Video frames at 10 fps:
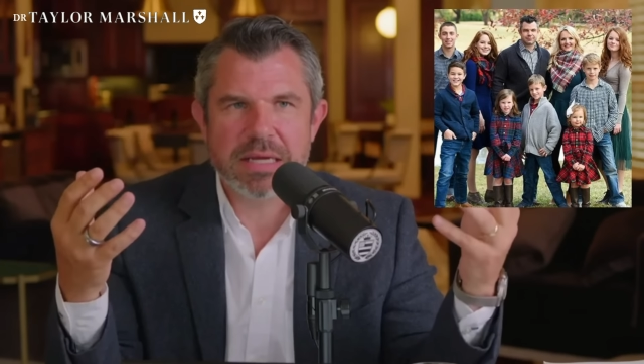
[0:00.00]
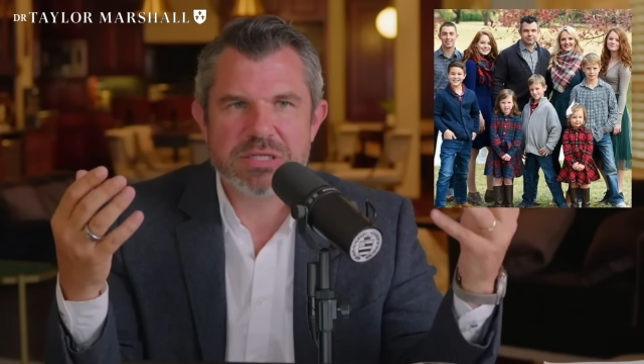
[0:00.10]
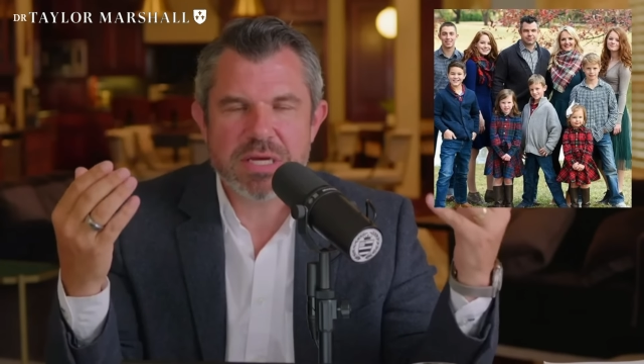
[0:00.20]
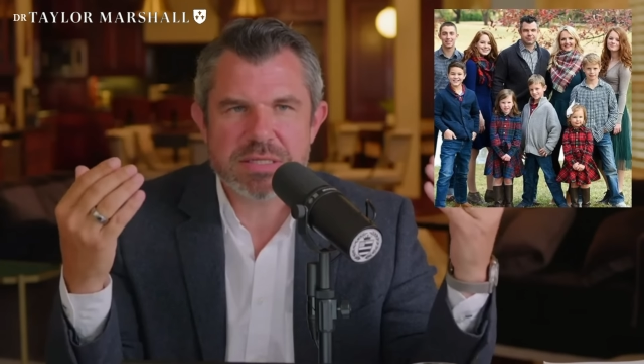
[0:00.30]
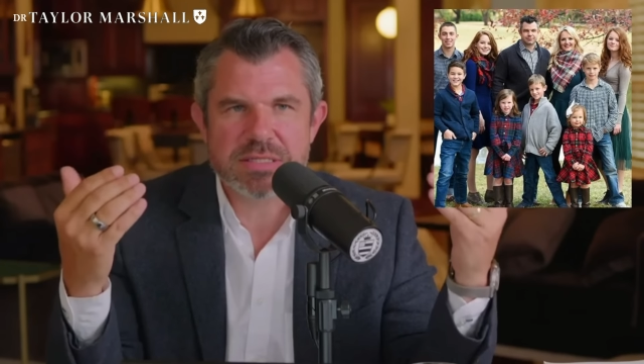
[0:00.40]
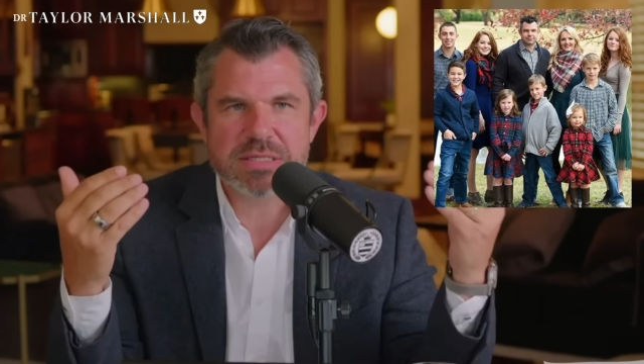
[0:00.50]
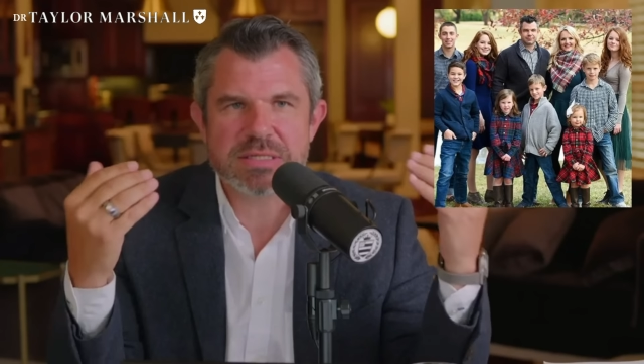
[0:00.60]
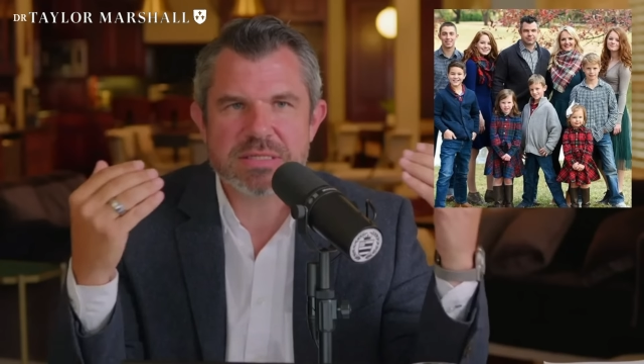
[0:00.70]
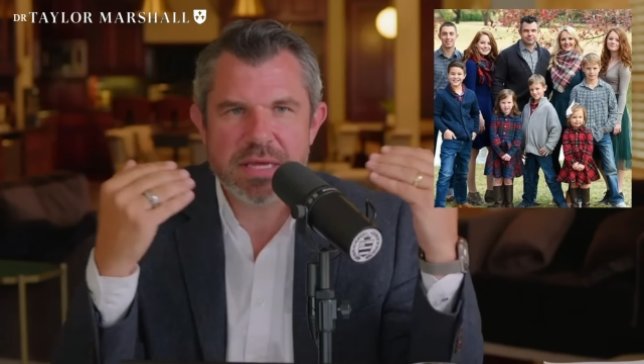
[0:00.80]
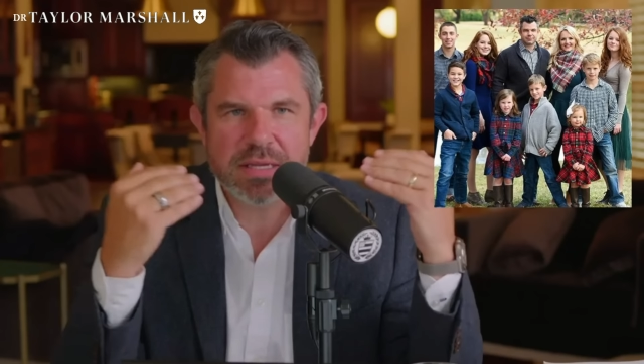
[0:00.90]
I just
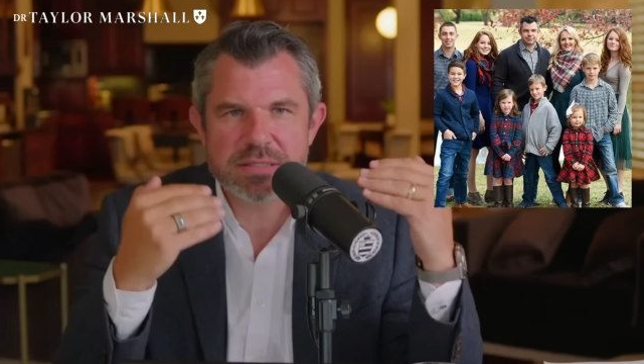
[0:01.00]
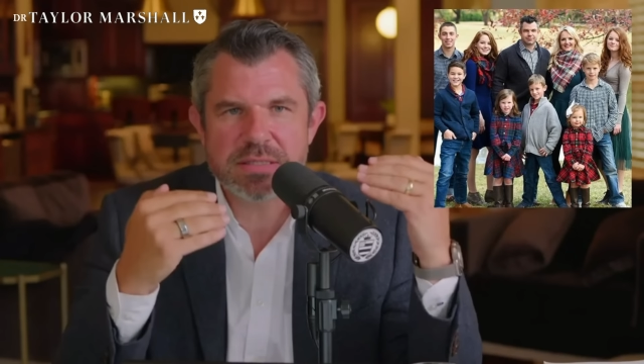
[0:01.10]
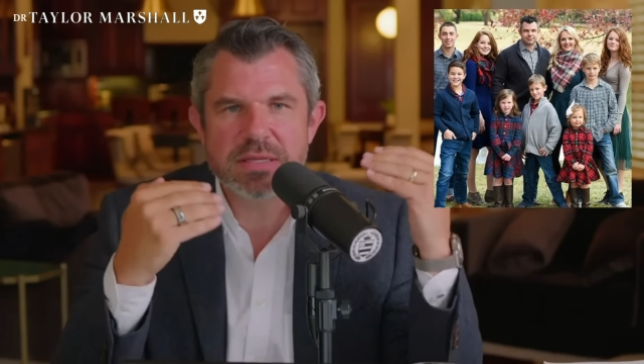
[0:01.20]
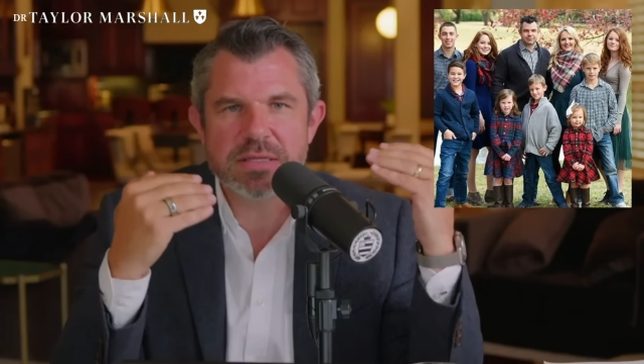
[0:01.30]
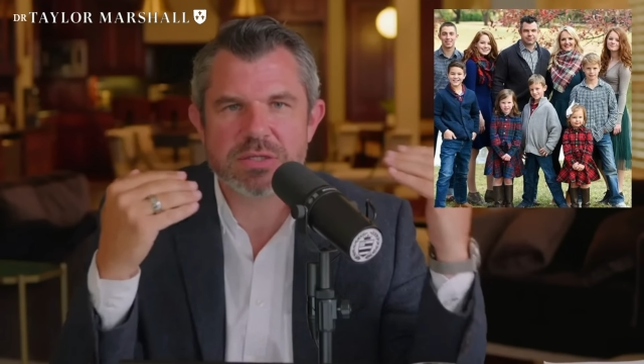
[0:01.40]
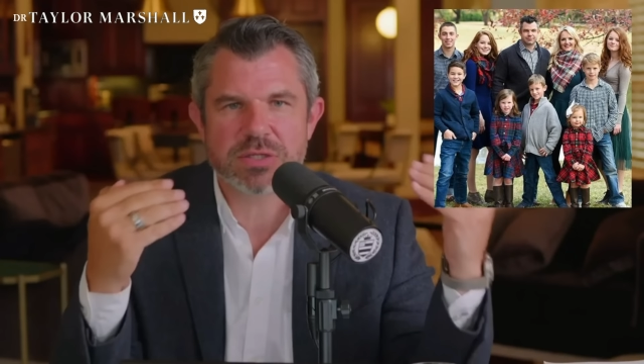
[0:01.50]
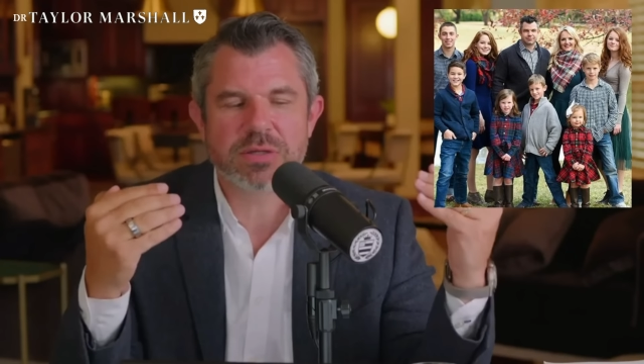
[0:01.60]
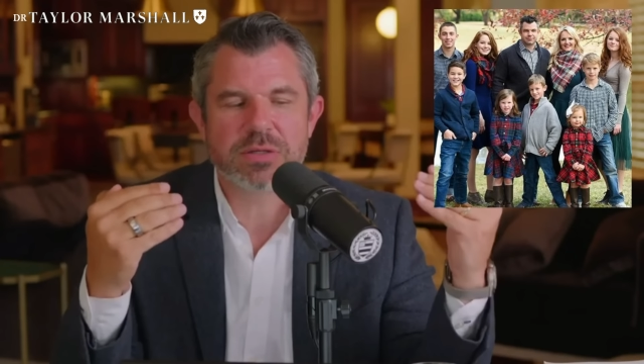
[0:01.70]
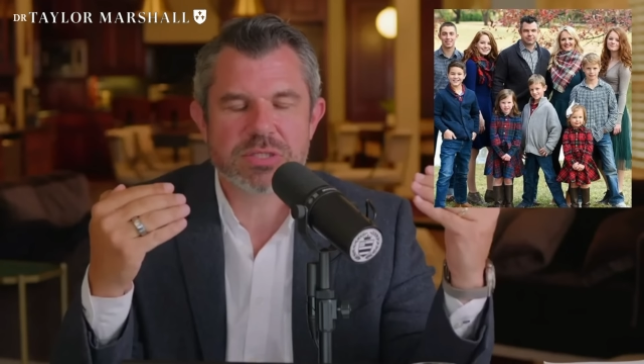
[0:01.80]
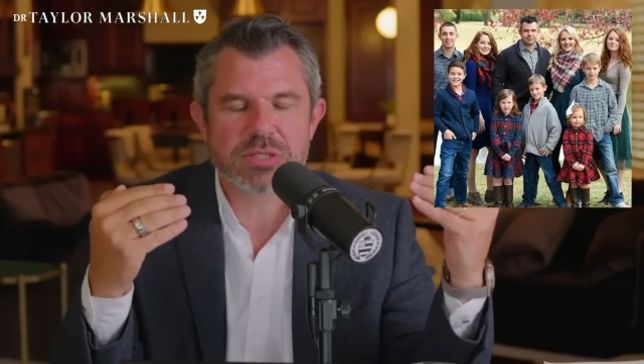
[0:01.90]
sense in the
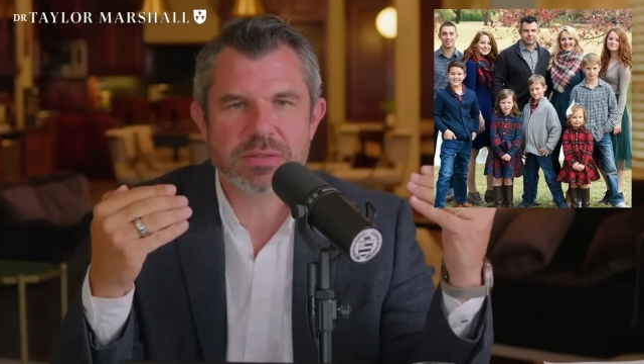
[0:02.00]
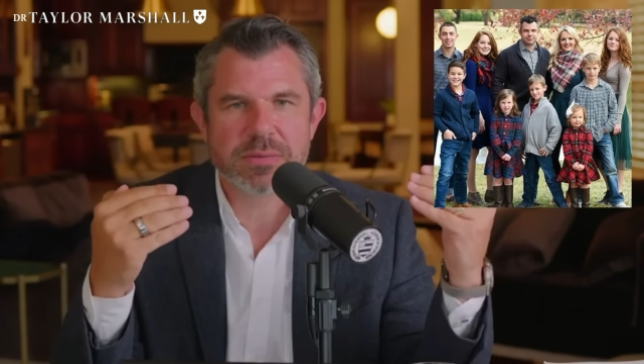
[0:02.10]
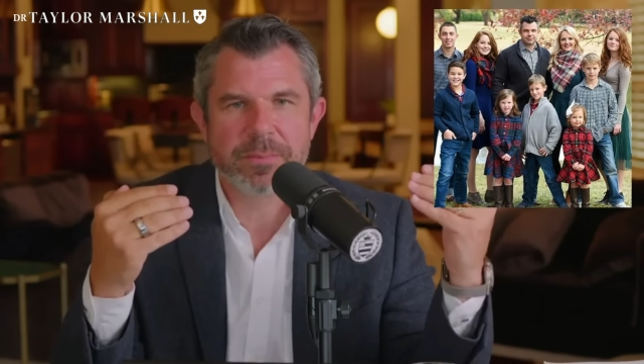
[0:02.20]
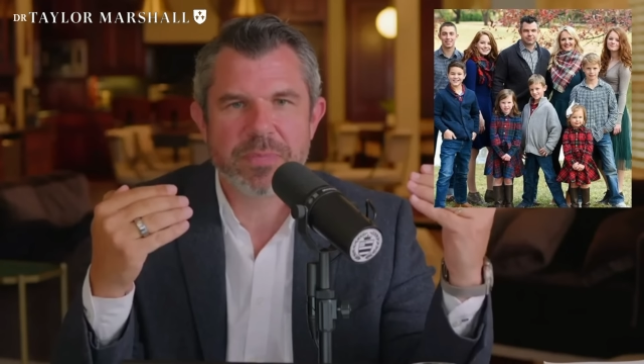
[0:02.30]
church,